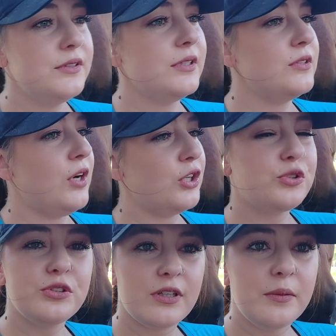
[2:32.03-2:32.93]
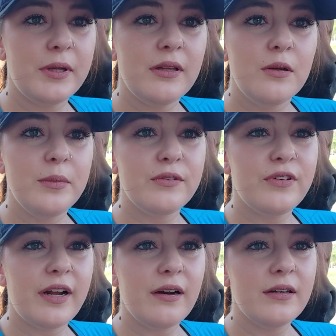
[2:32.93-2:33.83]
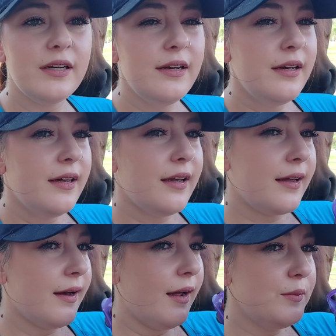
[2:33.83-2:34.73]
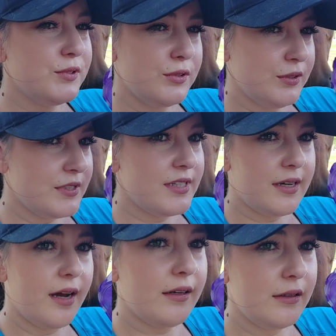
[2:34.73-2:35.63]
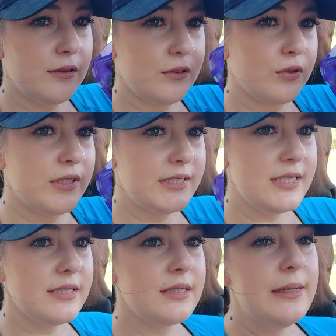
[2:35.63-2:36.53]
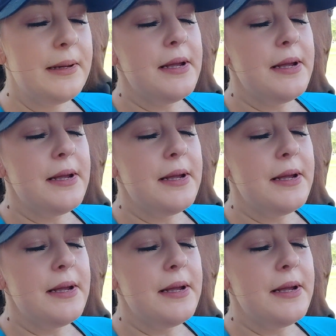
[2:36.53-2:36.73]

Their nostrils are going to be a little bit flared and kind of up. So you'll see kind of little creases.